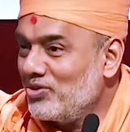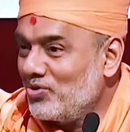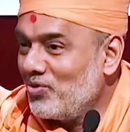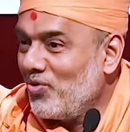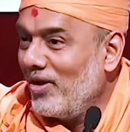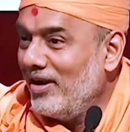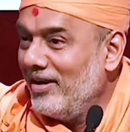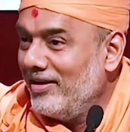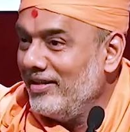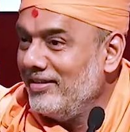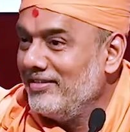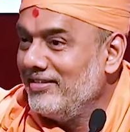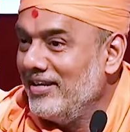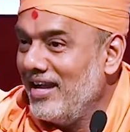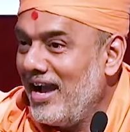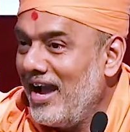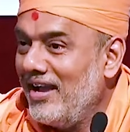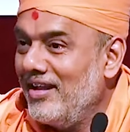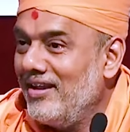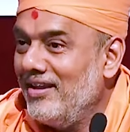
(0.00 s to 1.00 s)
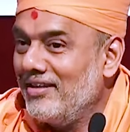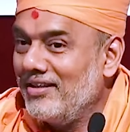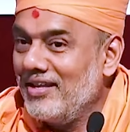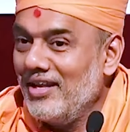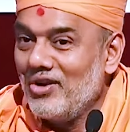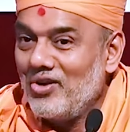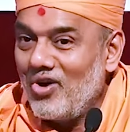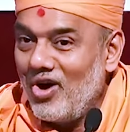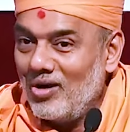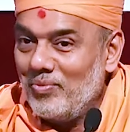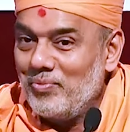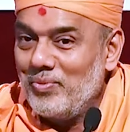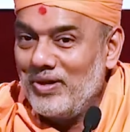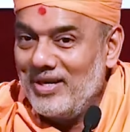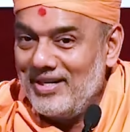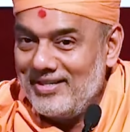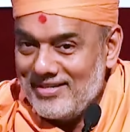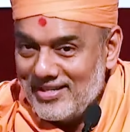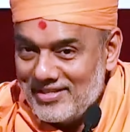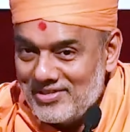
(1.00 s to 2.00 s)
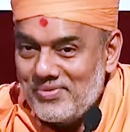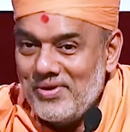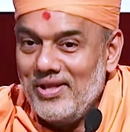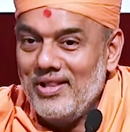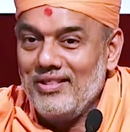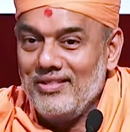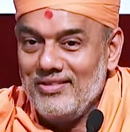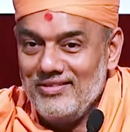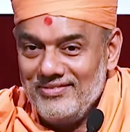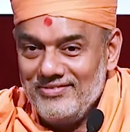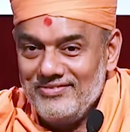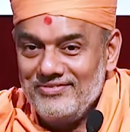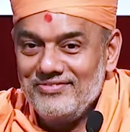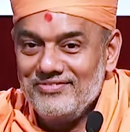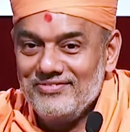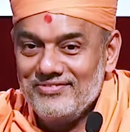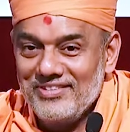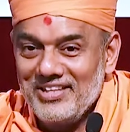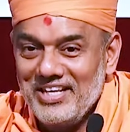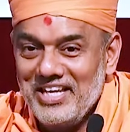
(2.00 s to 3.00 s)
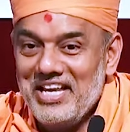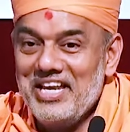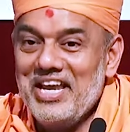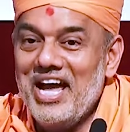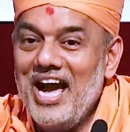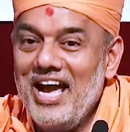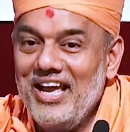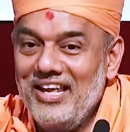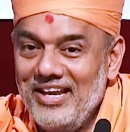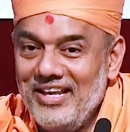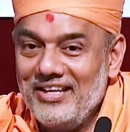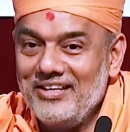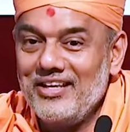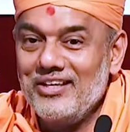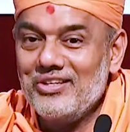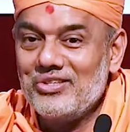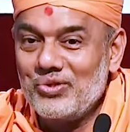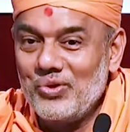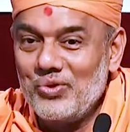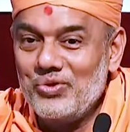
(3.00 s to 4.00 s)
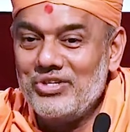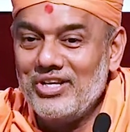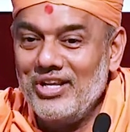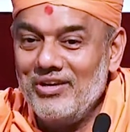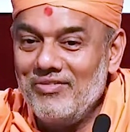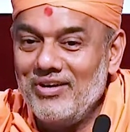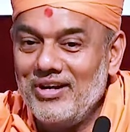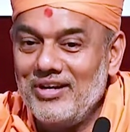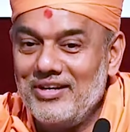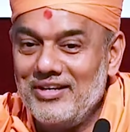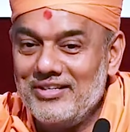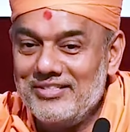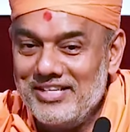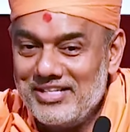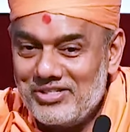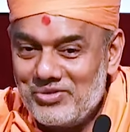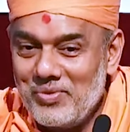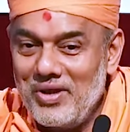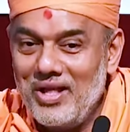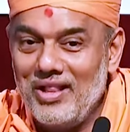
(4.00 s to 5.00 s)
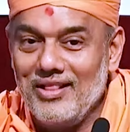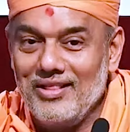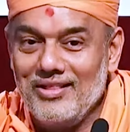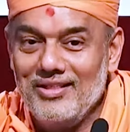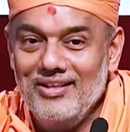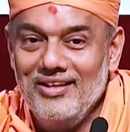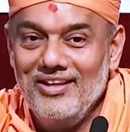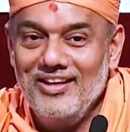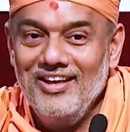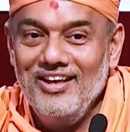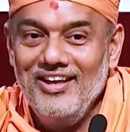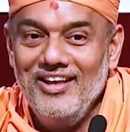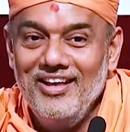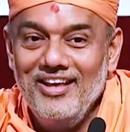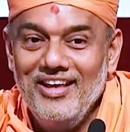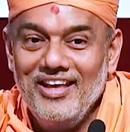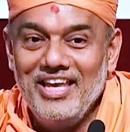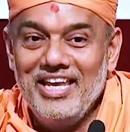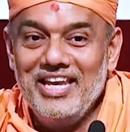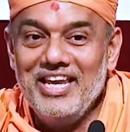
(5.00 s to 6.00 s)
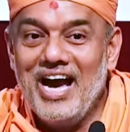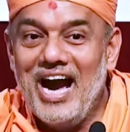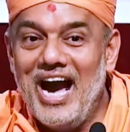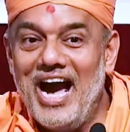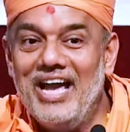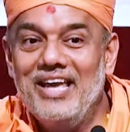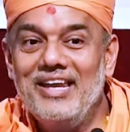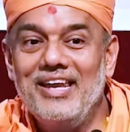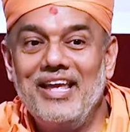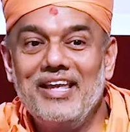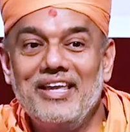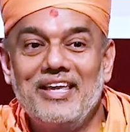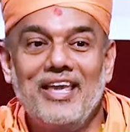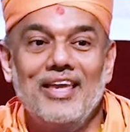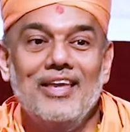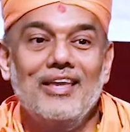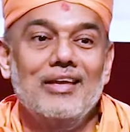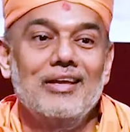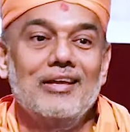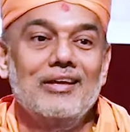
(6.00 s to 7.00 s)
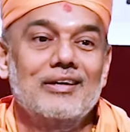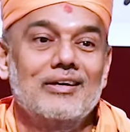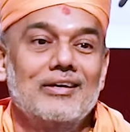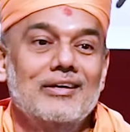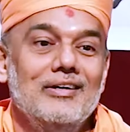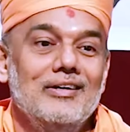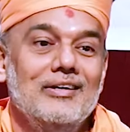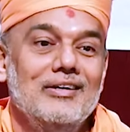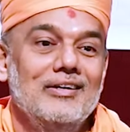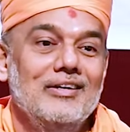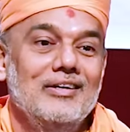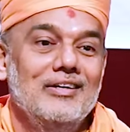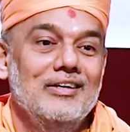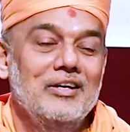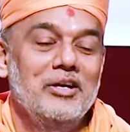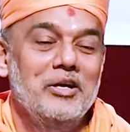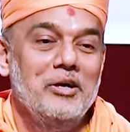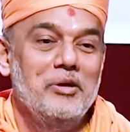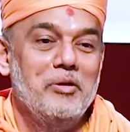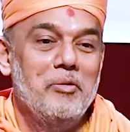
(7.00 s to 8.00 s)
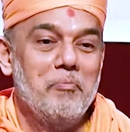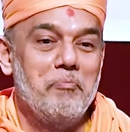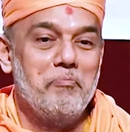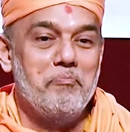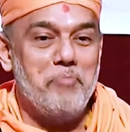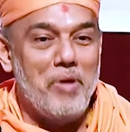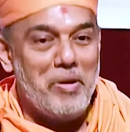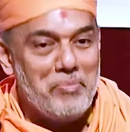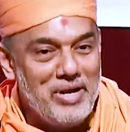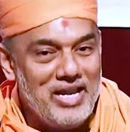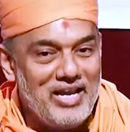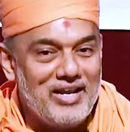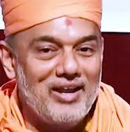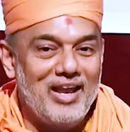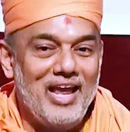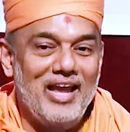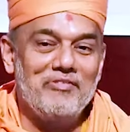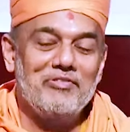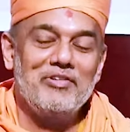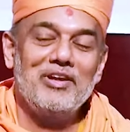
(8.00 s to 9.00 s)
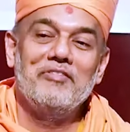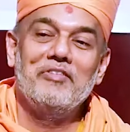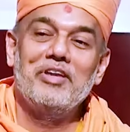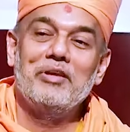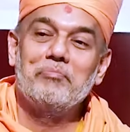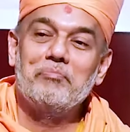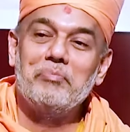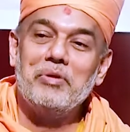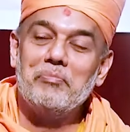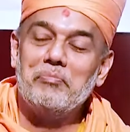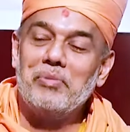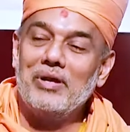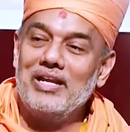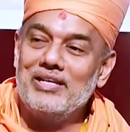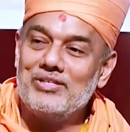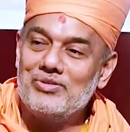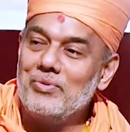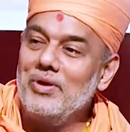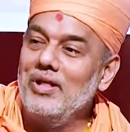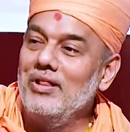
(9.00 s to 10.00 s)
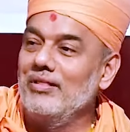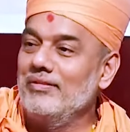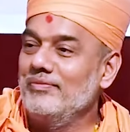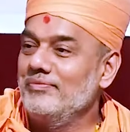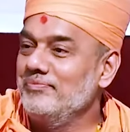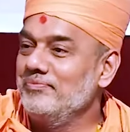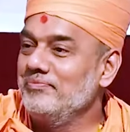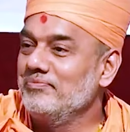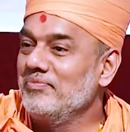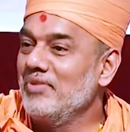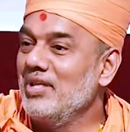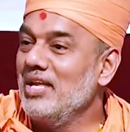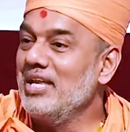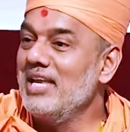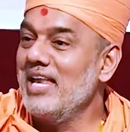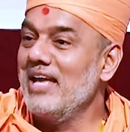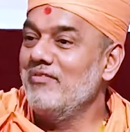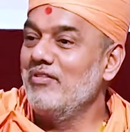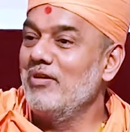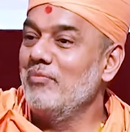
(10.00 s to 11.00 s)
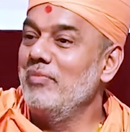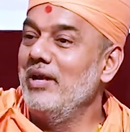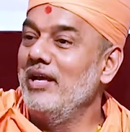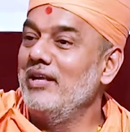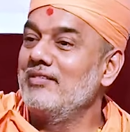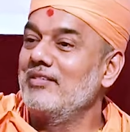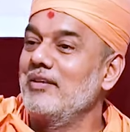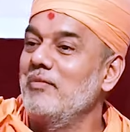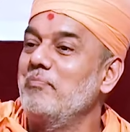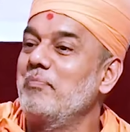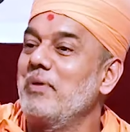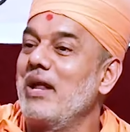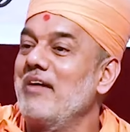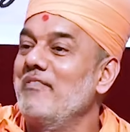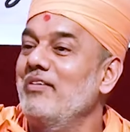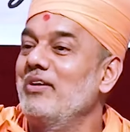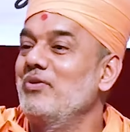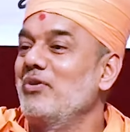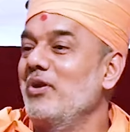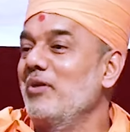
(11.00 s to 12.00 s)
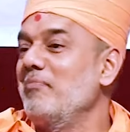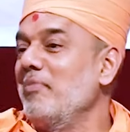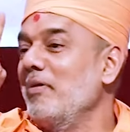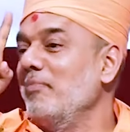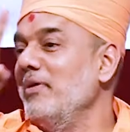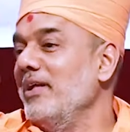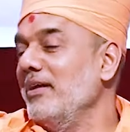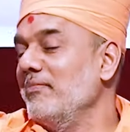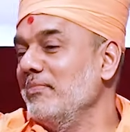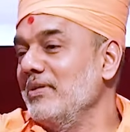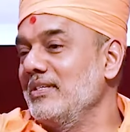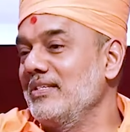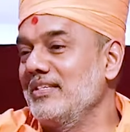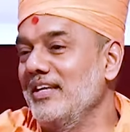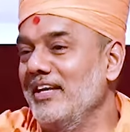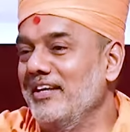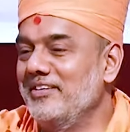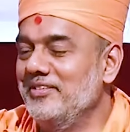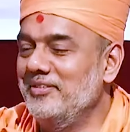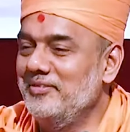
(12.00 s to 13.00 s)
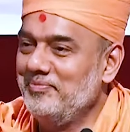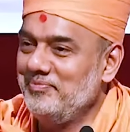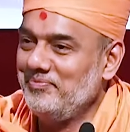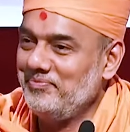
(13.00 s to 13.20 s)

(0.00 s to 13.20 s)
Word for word: these qualities in high ranking corporates as well, in high ranking social workers as well, in high ranking public life living people as well. He never makes a private or a public mistake.